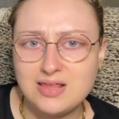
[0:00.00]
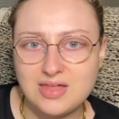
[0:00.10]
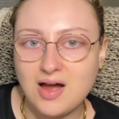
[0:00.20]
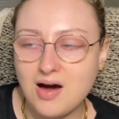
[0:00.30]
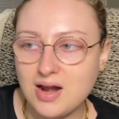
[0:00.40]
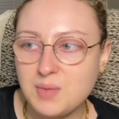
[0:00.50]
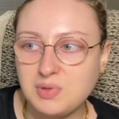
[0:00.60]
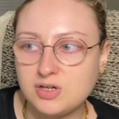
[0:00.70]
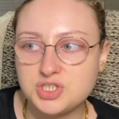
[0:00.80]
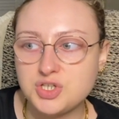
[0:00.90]
on it,
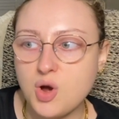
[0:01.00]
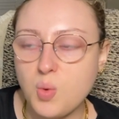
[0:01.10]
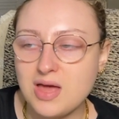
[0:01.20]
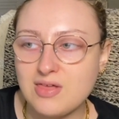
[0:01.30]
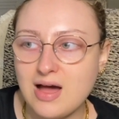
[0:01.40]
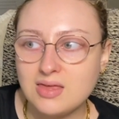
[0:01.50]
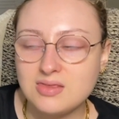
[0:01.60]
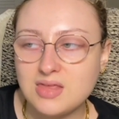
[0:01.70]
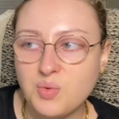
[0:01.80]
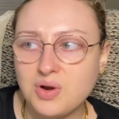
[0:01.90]
but there's no way that
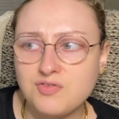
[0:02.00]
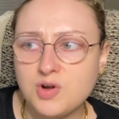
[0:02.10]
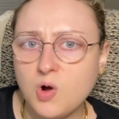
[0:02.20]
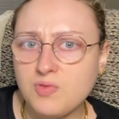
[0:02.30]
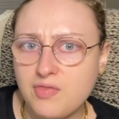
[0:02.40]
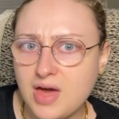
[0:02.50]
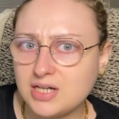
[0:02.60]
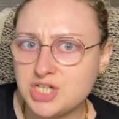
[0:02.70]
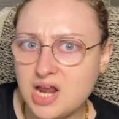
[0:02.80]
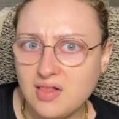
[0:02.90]
they would have known that
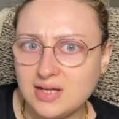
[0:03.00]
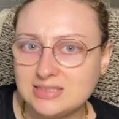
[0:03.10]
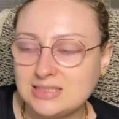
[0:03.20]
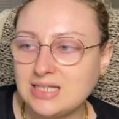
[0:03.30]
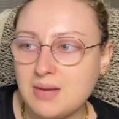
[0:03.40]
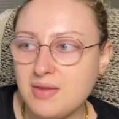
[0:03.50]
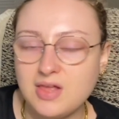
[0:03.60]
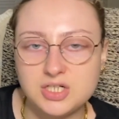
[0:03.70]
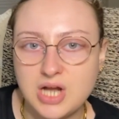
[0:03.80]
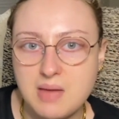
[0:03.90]
that channel existed.
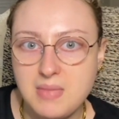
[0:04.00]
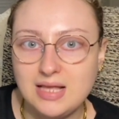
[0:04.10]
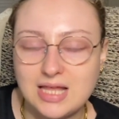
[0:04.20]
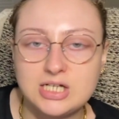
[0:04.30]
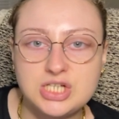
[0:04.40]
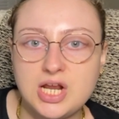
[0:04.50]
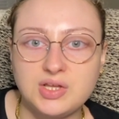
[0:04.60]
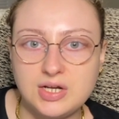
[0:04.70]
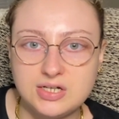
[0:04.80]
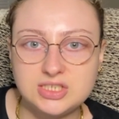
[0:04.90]
I made that channel
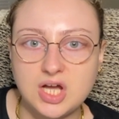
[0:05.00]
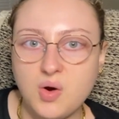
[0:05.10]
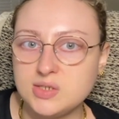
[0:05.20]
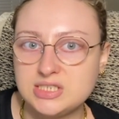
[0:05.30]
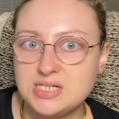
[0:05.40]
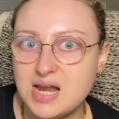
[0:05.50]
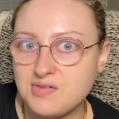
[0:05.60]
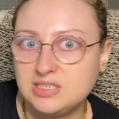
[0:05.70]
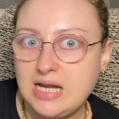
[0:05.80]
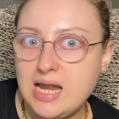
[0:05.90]
years ago and just
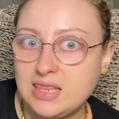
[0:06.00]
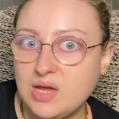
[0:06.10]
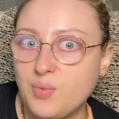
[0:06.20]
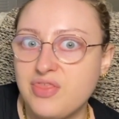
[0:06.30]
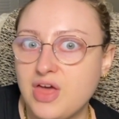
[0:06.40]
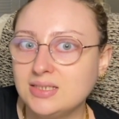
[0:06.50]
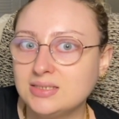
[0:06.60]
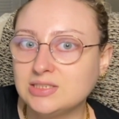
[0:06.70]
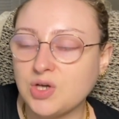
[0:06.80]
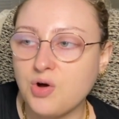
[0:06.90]
never did anything with it.
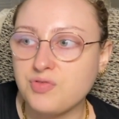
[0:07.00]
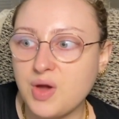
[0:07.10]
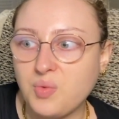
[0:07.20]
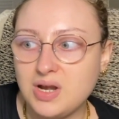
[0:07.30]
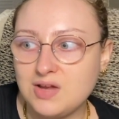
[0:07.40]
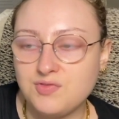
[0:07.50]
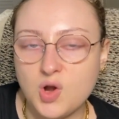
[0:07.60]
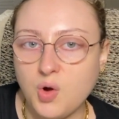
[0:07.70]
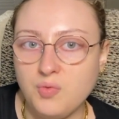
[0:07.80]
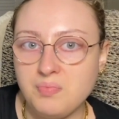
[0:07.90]
So they wouldn't have
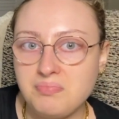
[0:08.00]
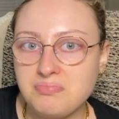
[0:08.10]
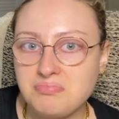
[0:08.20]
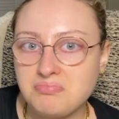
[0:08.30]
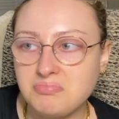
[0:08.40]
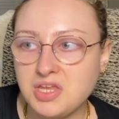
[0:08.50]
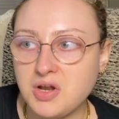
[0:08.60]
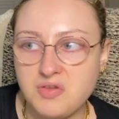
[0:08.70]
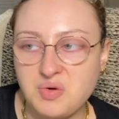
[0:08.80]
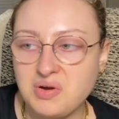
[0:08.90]
known, they
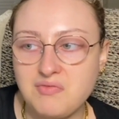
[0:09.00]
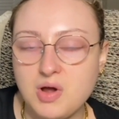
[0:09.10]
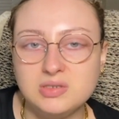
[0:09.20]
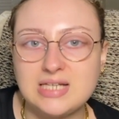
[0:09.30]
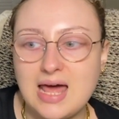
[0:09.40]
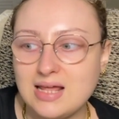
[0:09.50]
wouldn't have known to edit